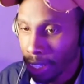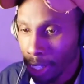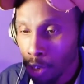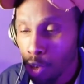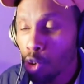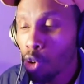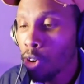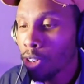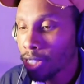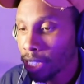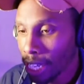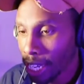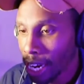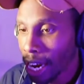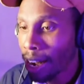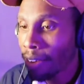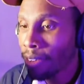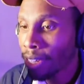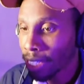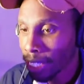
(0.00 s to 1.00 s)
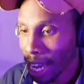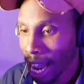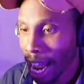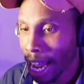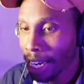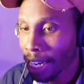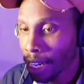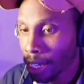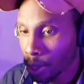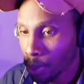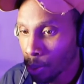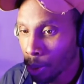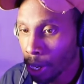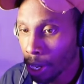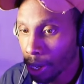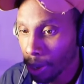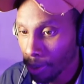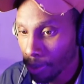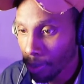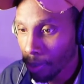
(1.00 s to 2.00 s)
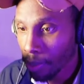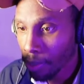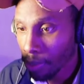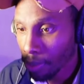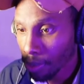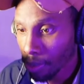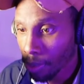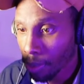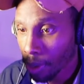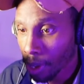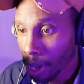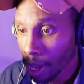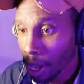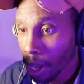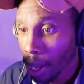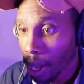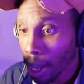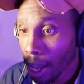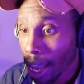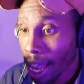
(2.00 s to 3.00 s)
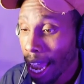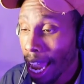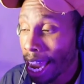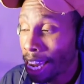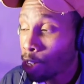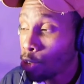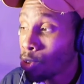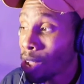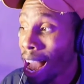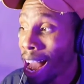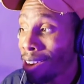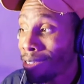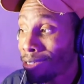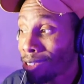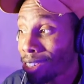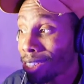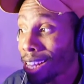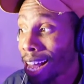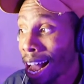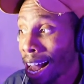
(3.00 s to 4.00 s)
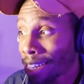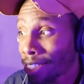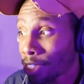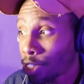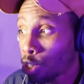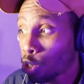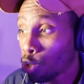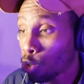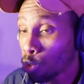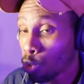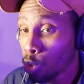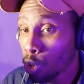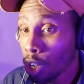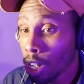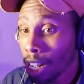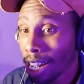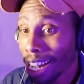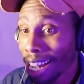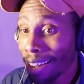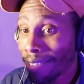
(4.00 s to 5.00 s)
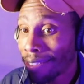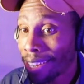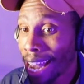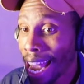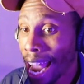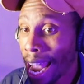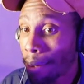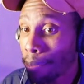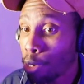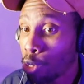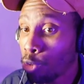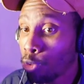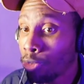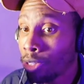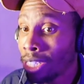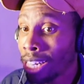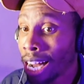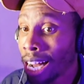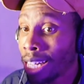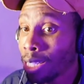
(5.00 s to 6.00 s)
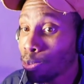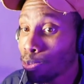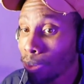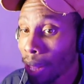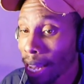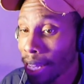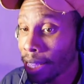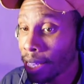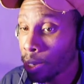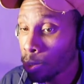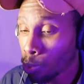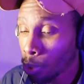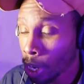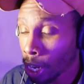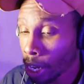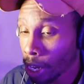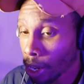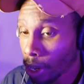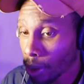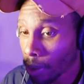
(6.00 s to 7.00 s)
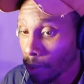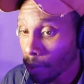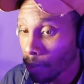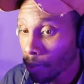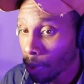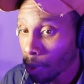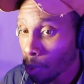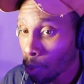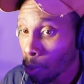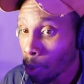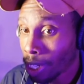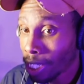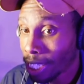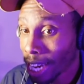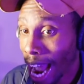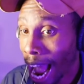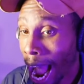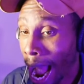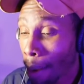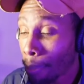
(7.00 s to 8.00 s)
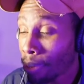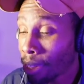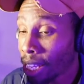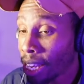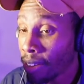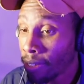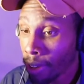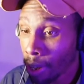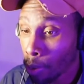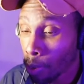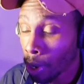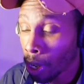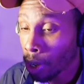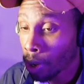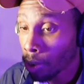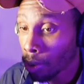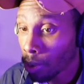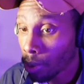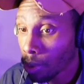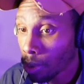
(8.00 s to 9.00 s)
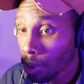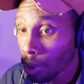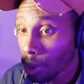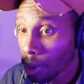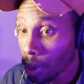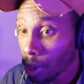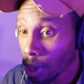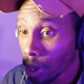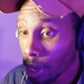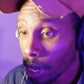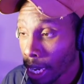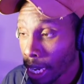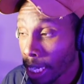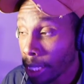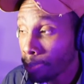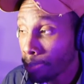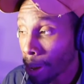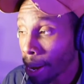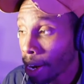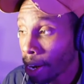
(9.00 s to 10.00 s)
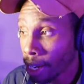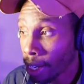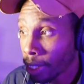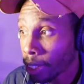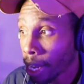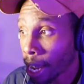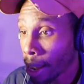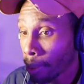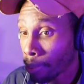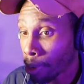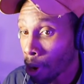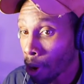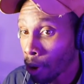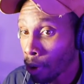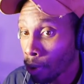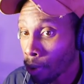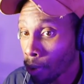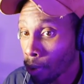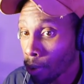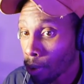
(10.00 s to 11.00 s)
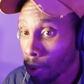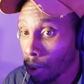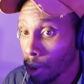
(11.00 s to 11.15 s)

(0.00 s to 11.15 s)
You're gonna see the other side this week. And you gotta realize too, if Cam Newton does play this week, which I believe he will, he's better than Sam Darnold.